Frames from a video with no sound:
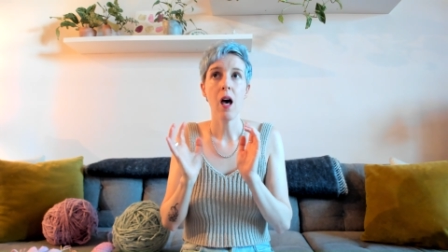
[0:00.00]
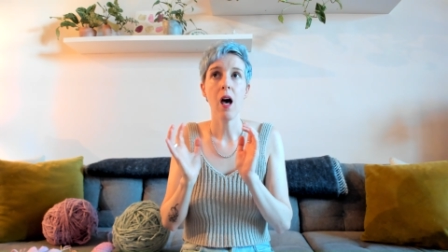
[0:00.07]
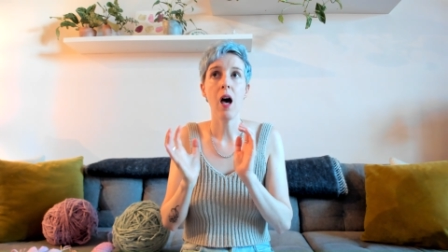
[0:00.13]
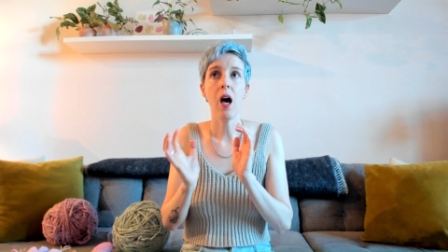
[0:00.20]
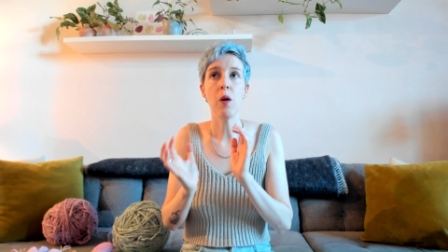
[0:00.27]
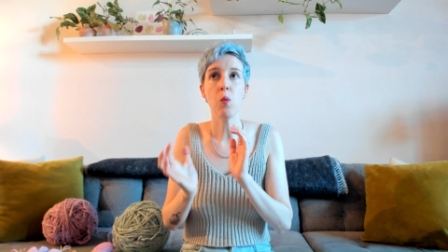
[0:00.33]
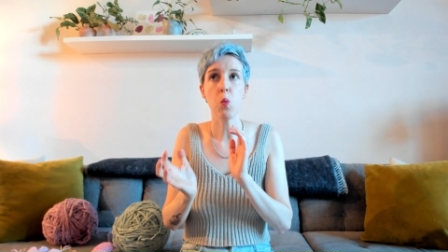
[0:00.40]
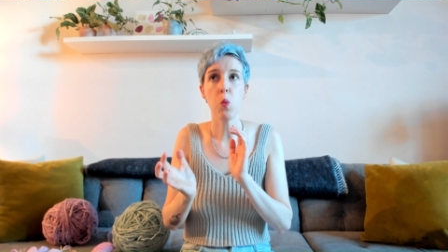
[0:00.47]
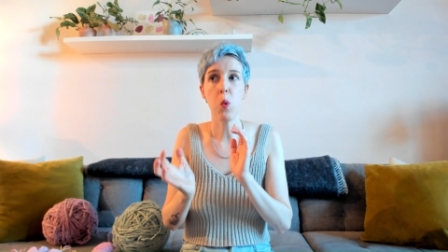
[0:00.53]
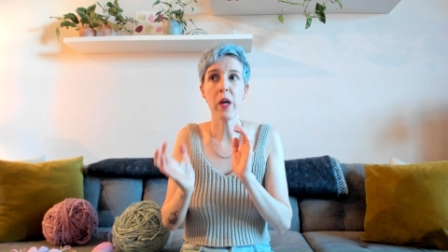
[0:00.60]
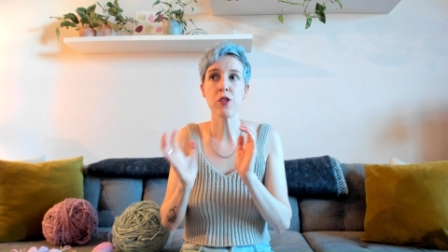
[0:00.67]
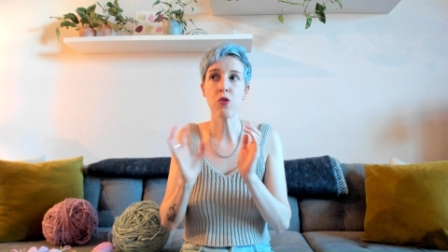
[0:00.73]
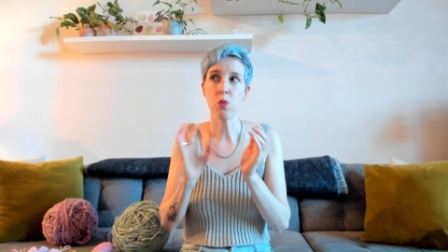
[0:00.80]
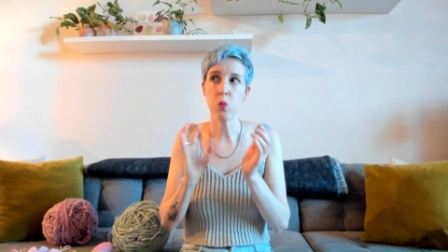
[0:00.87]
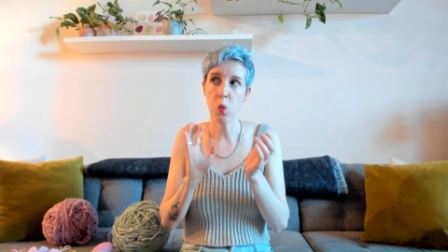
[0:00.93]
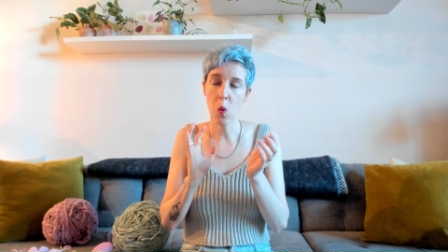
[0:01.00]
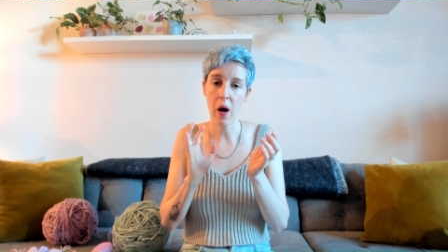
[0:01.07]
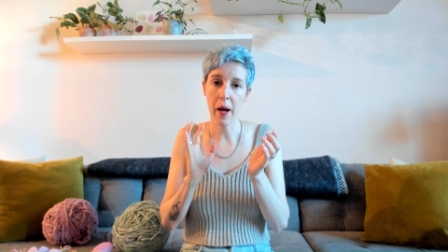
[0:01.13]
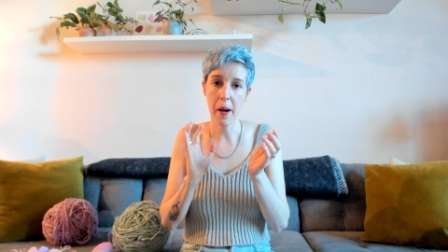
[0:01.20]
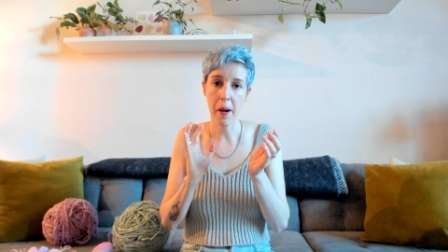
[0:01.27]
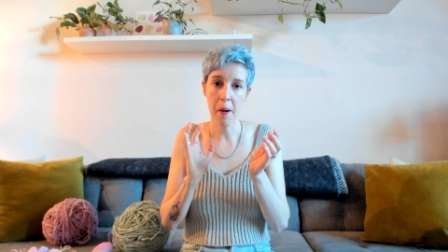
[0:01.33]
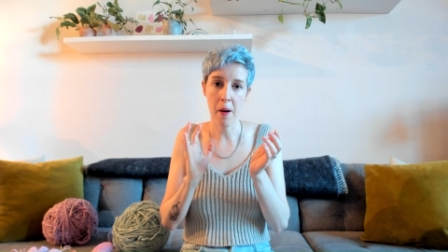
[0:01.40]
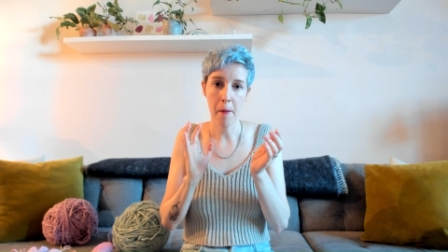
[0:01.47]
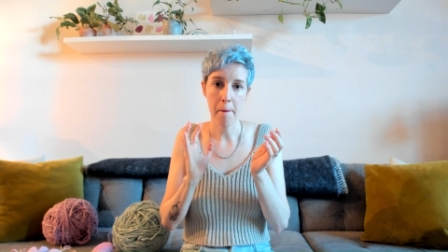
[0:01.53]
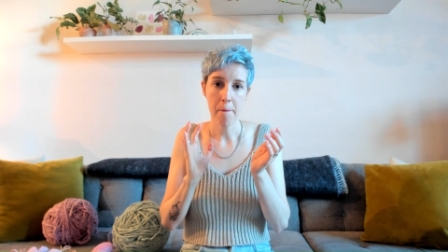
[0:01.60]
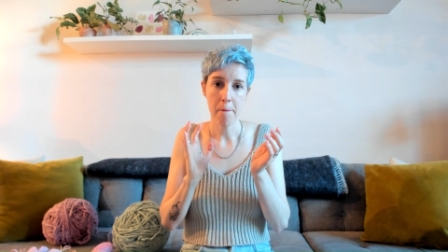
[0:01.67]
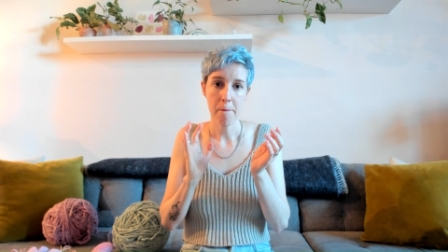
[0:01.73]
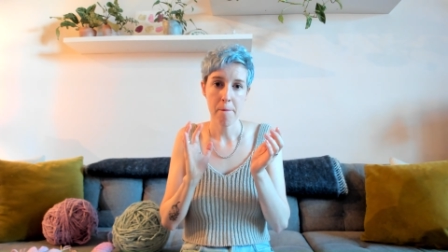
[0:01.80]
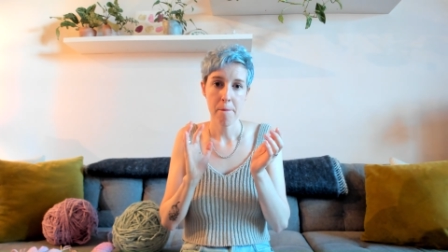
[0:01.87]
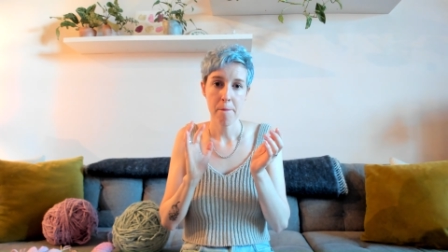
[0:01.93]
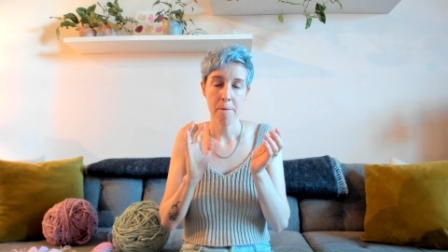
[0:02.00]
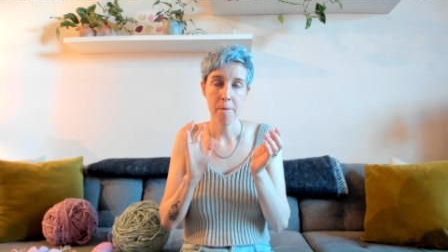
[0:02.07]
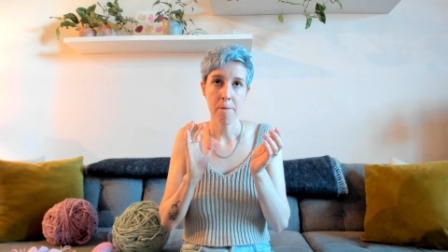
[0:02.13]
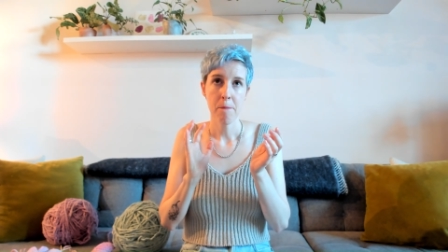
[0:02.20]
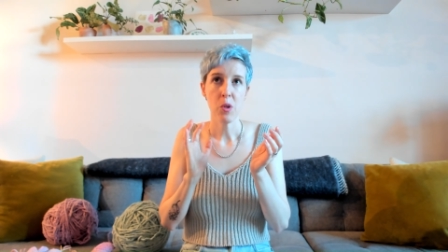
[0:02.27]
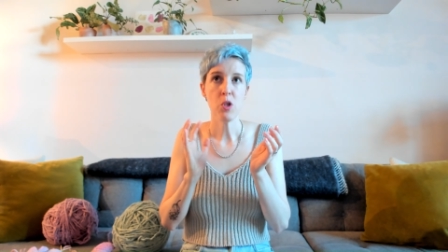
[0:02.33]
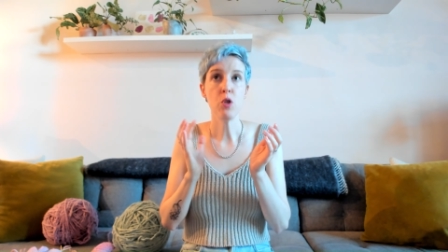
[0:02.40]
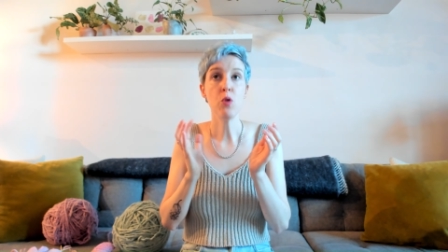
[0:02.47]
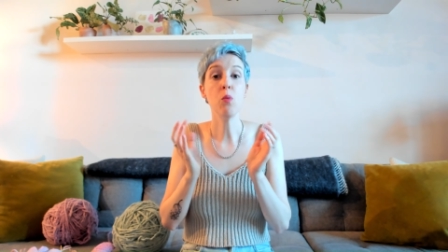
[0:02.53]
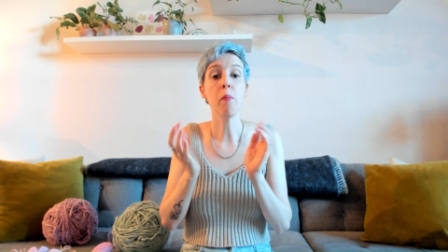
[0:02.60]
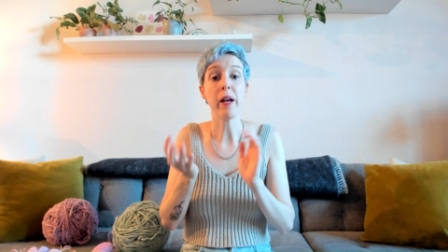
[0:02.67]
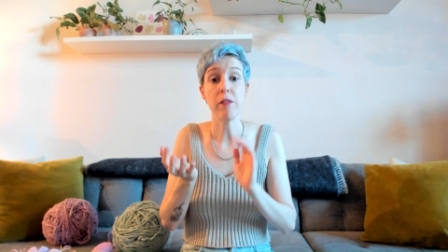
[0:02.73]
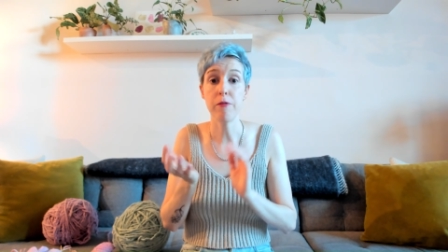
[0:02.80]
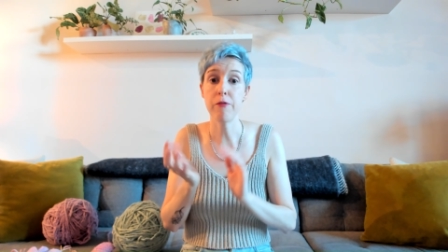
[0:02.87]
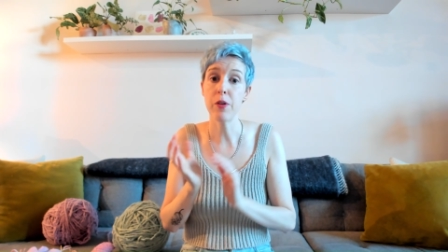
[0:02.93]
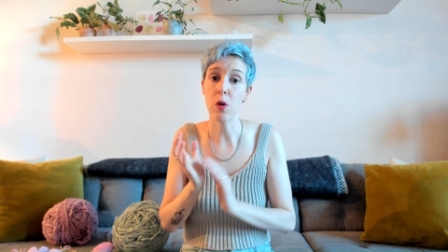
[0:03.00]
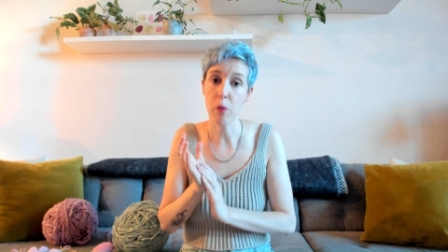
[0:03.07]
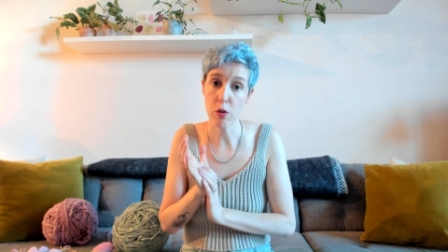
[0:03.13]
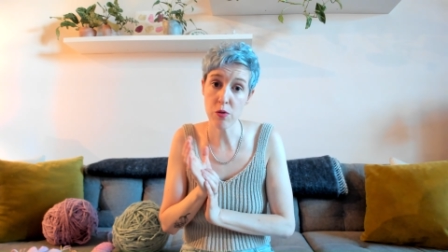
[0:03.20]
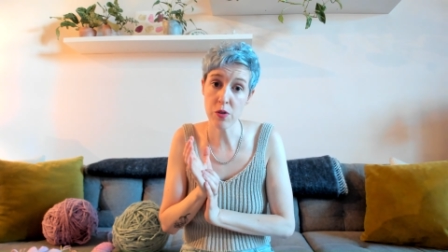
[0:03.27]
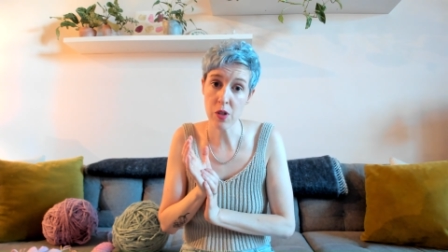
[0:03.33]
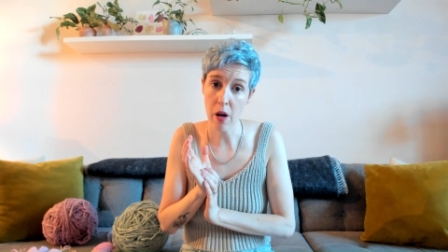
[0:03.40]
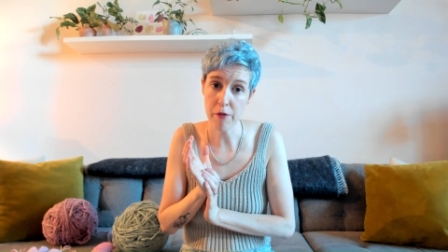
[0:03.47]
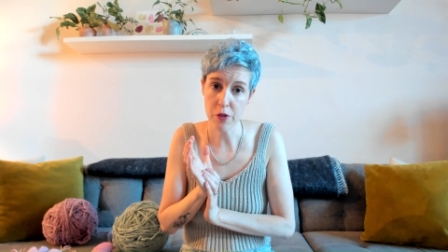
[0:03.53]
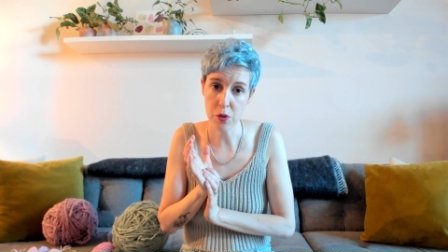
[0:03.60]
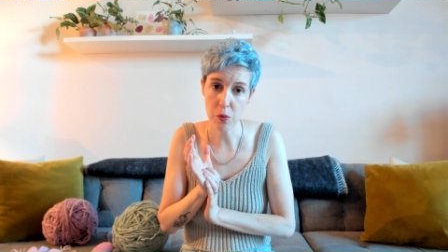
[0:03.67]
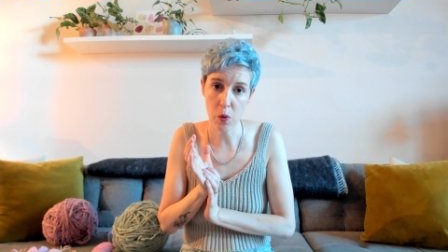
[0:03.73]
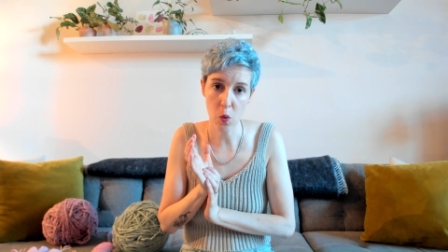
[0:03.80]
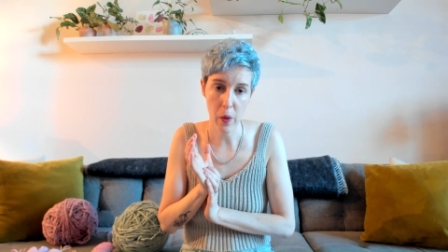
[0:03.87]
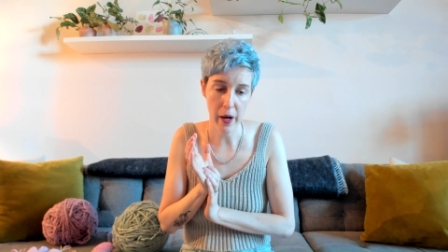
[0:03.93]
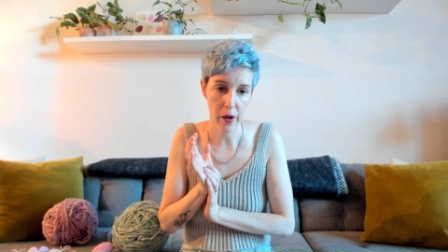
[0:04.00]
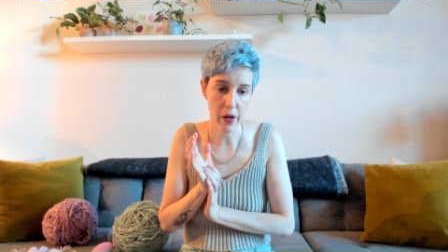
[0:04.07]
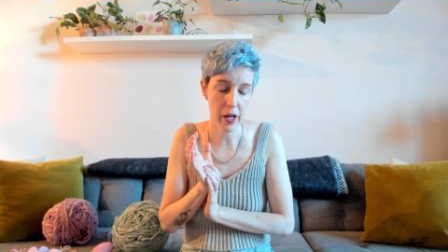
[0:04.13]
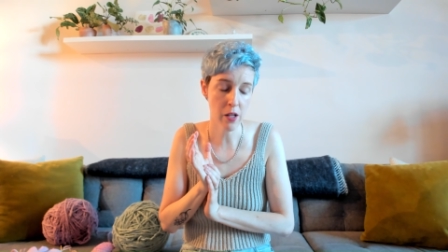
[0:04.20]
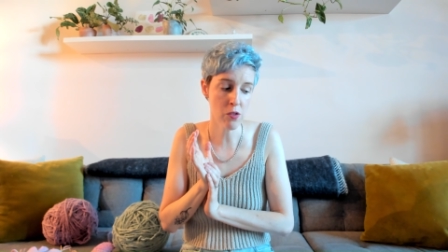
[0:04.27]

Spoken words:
and which one you might feel most comfortable wearing.